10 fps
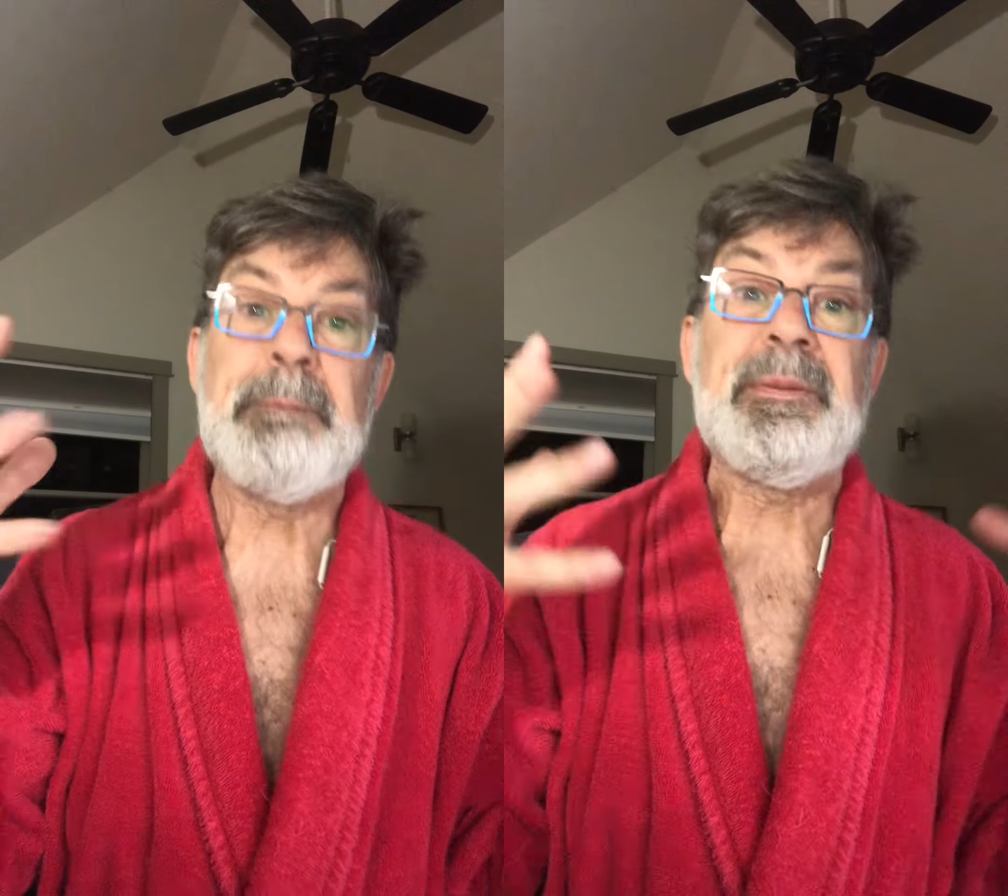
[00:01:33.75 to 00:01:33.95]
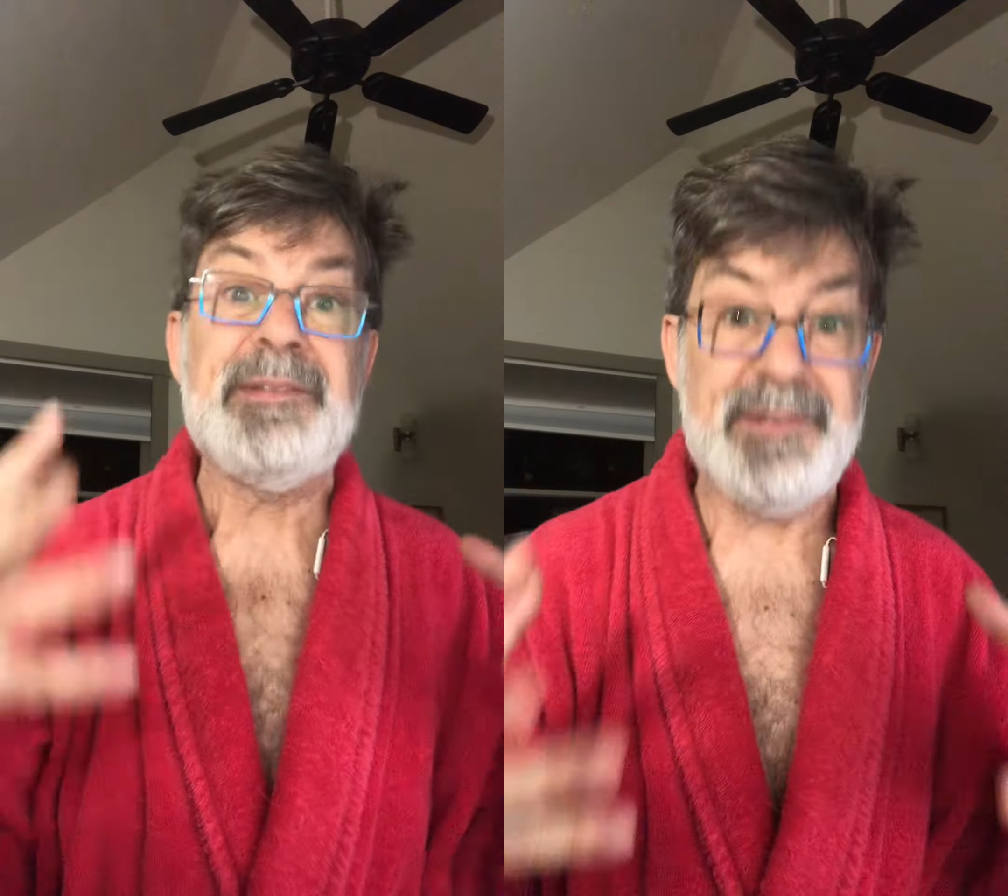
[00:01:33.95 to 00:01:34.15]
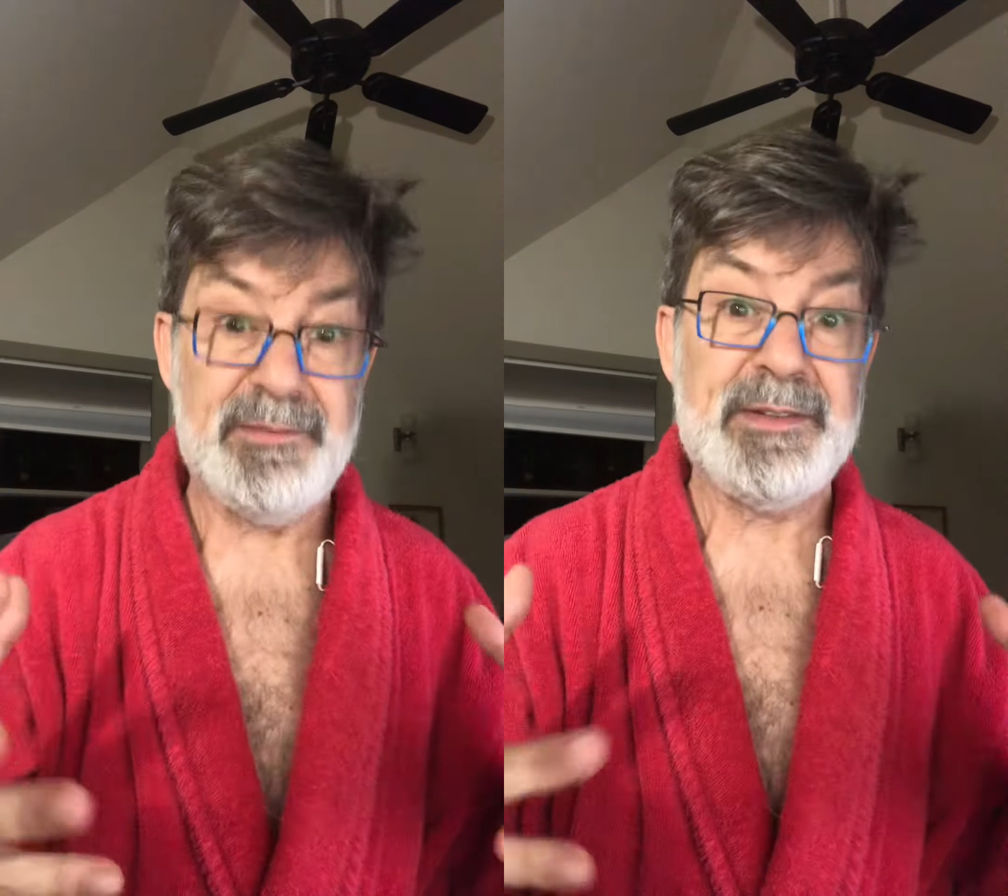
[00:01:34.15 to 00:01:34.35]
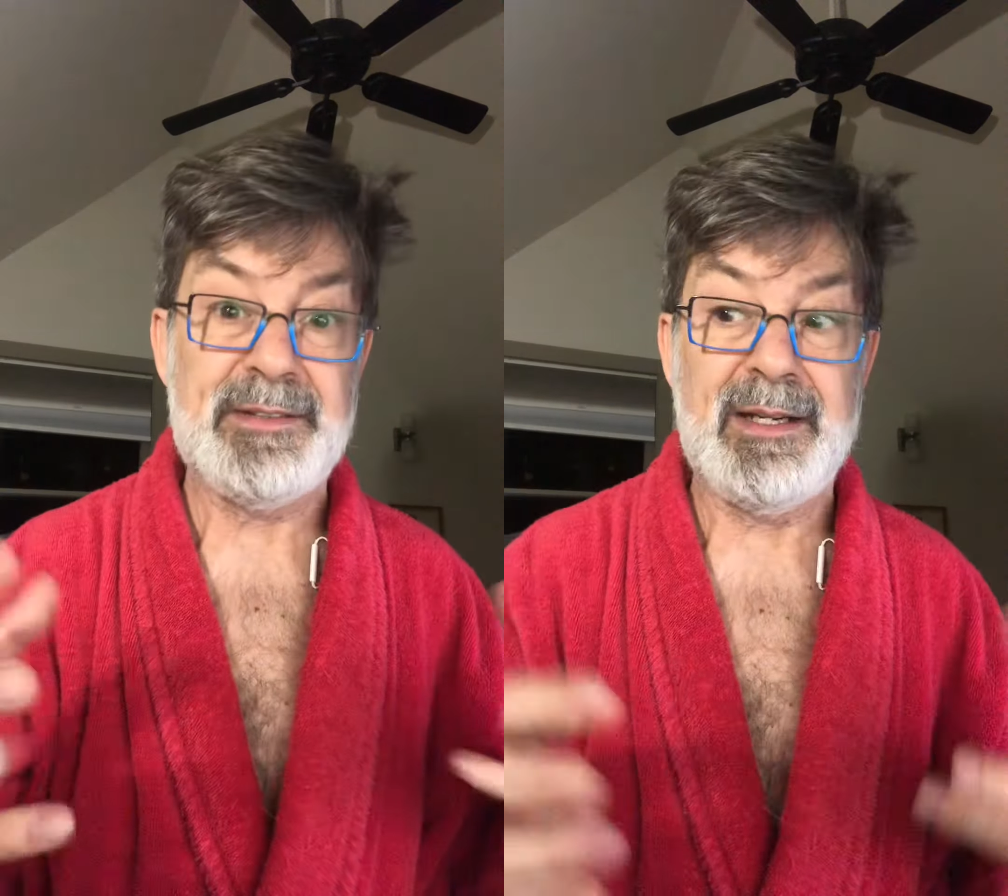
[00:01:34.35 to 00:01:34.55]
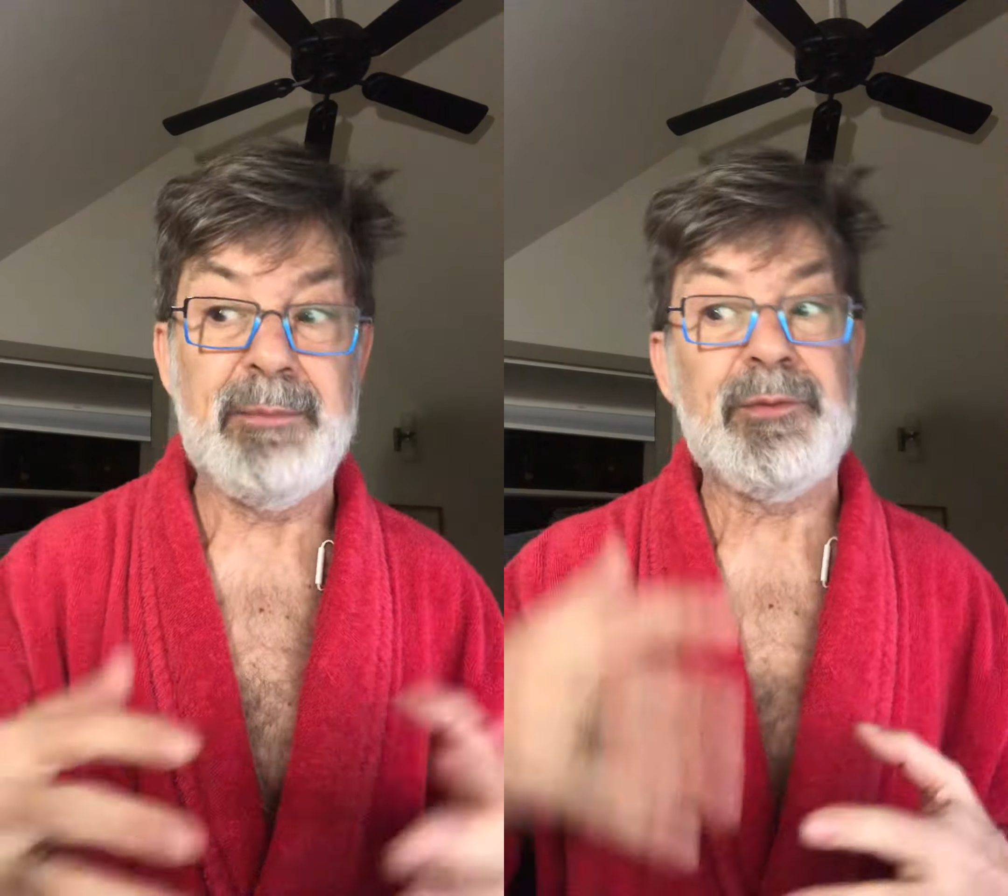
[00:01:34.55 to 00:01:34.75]
Pacific
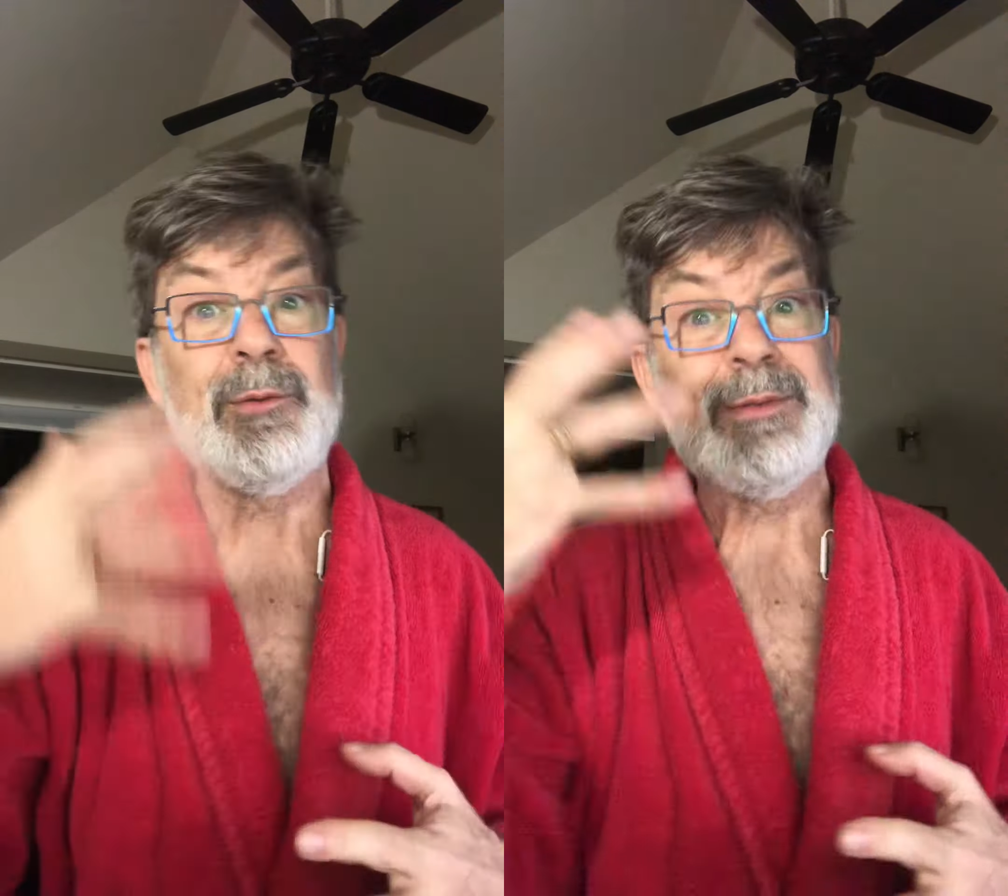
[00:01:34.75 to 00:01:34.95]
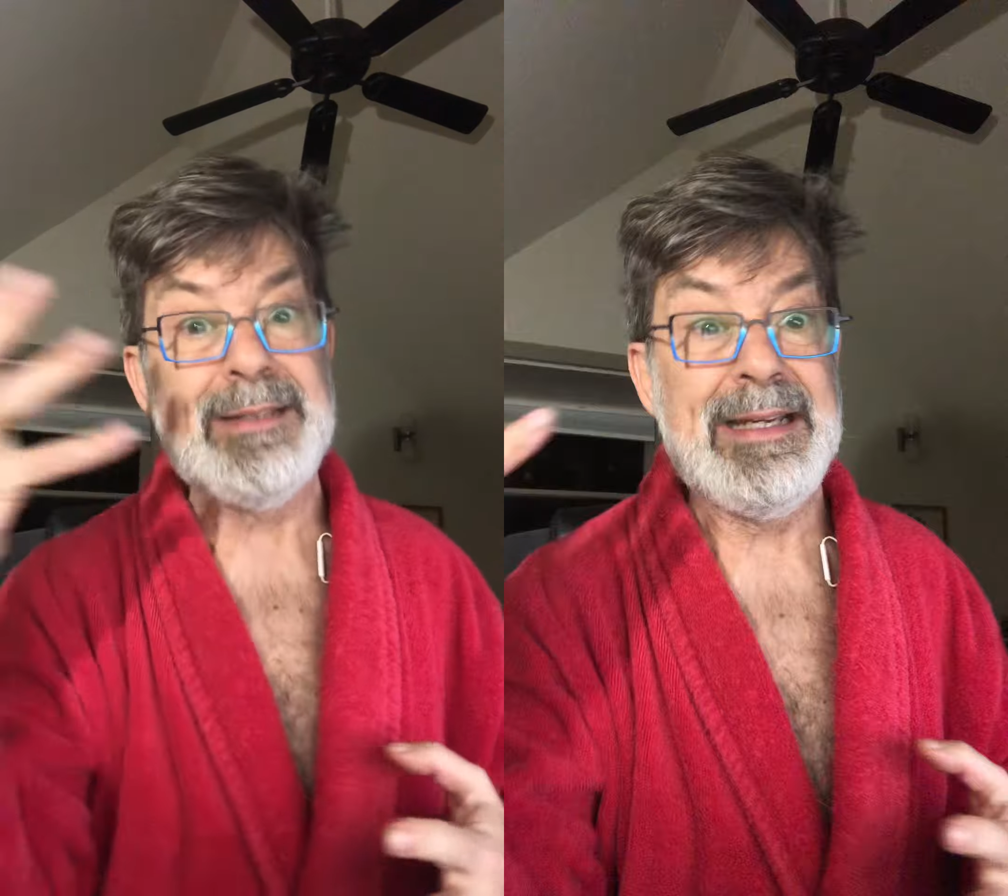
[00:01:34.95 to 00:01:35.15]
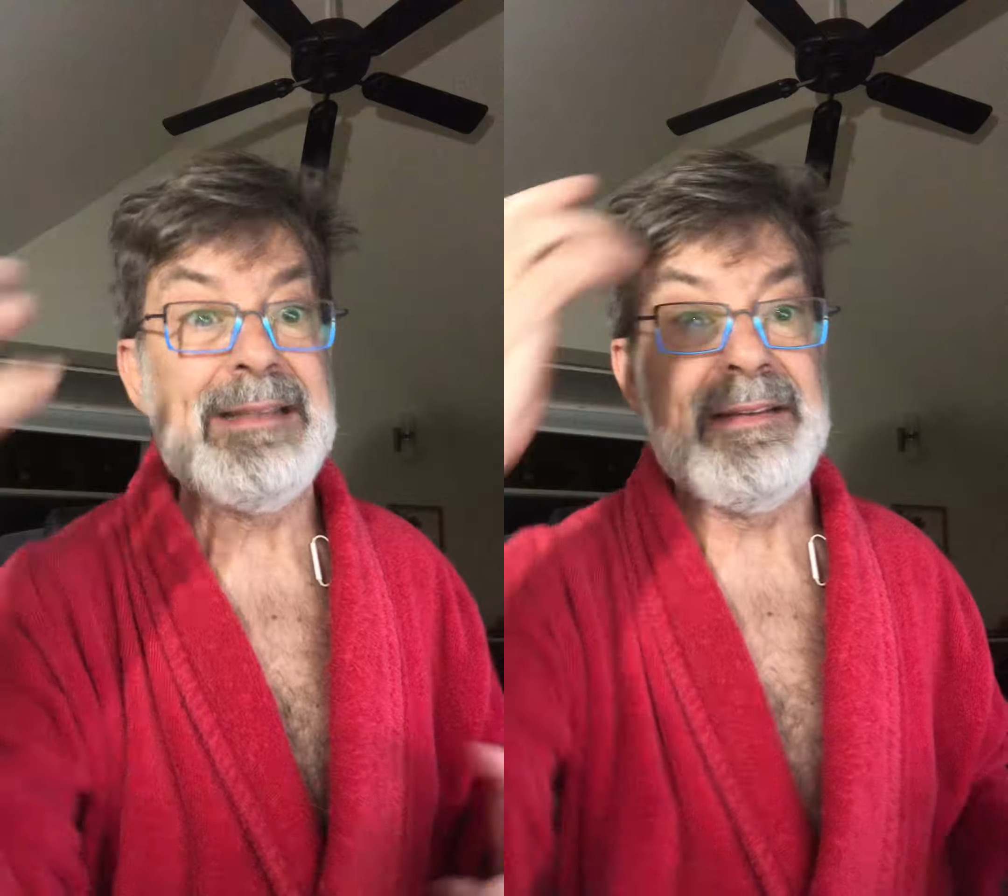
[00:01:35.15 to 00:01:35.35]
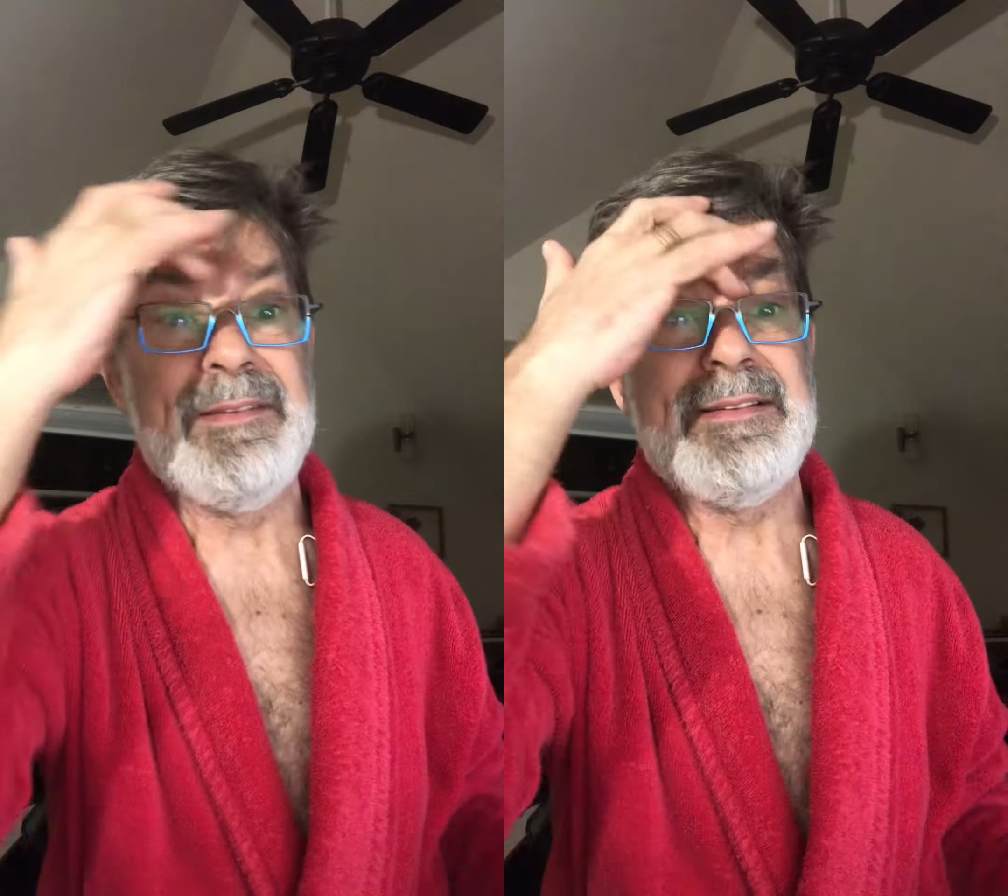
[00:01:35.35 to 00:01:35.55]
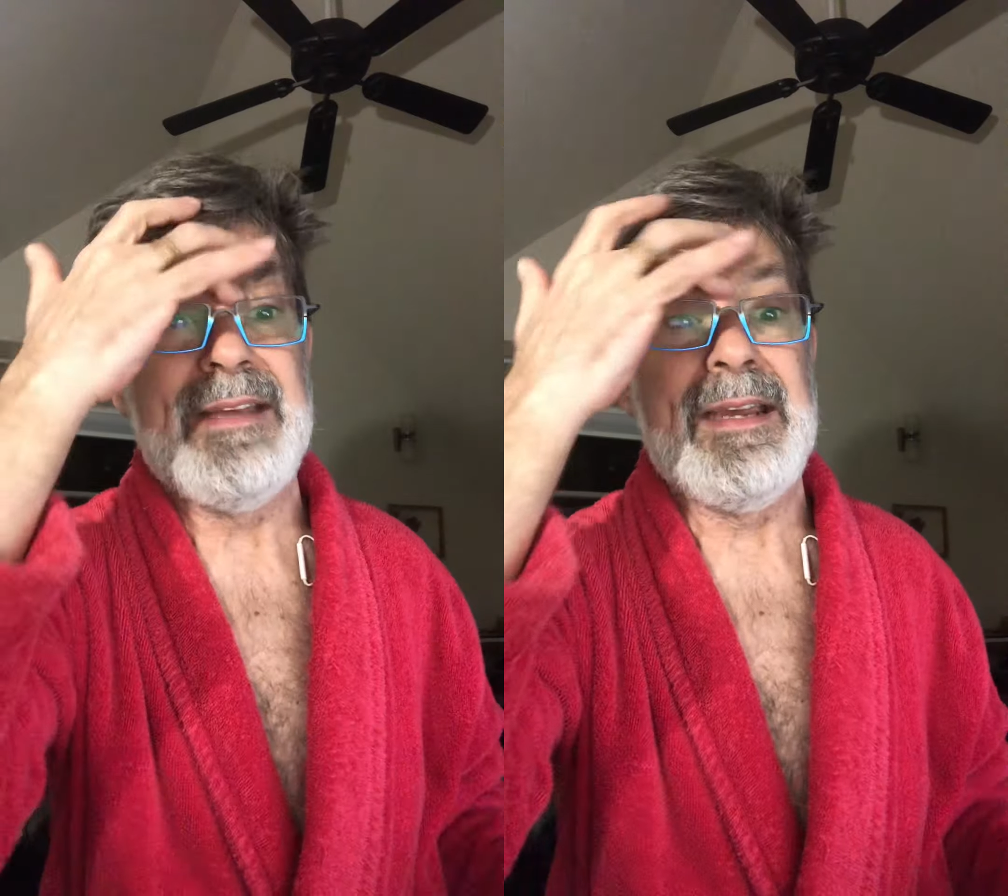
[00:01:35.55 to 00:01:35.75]
time, so late in
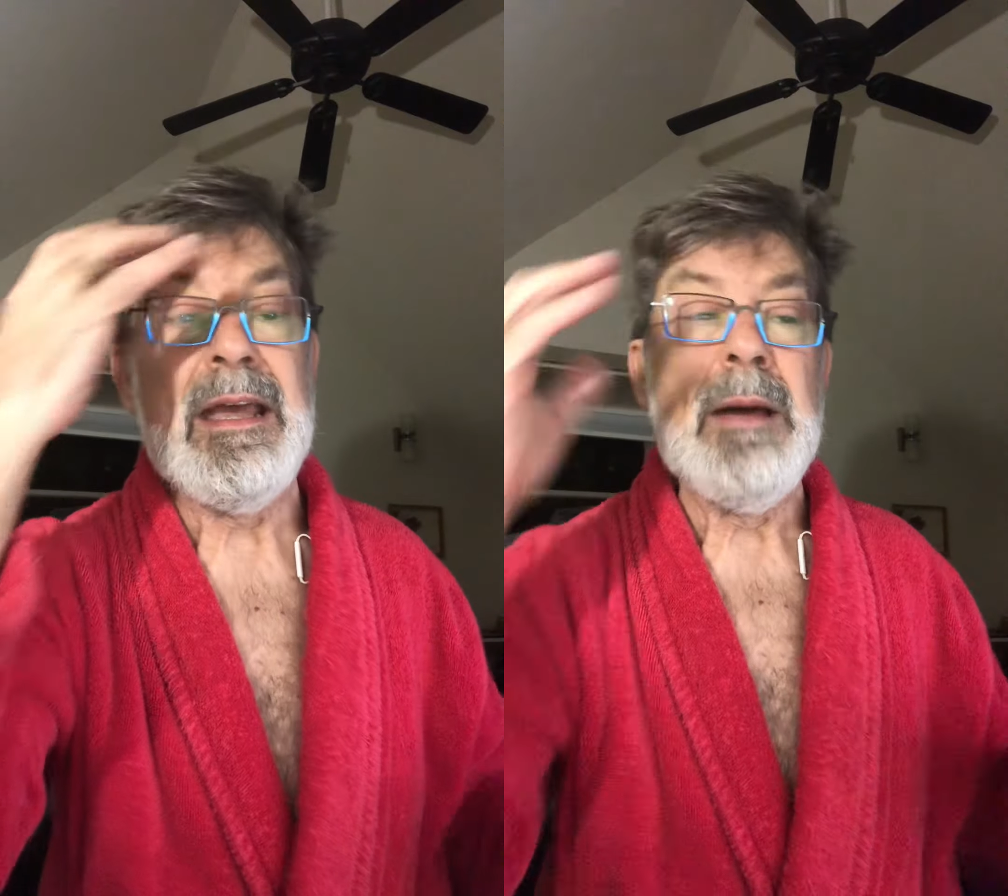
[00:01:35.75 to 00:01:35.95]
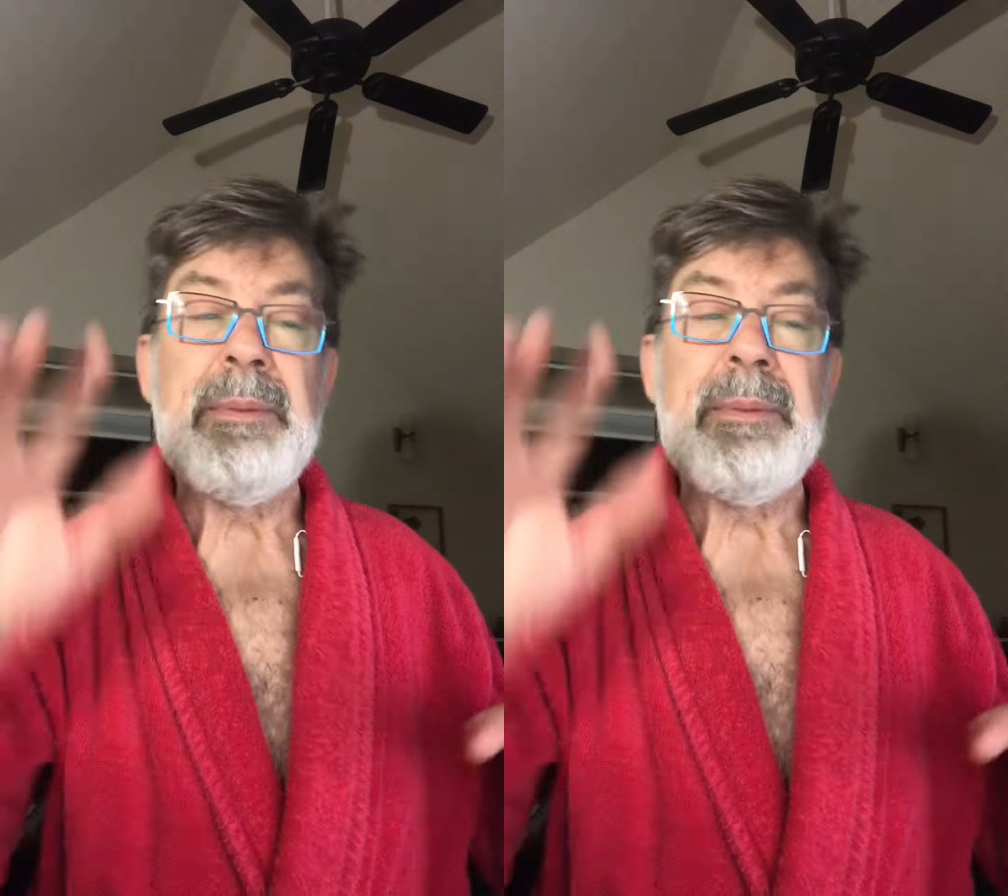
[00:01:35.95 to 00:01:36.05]
the day,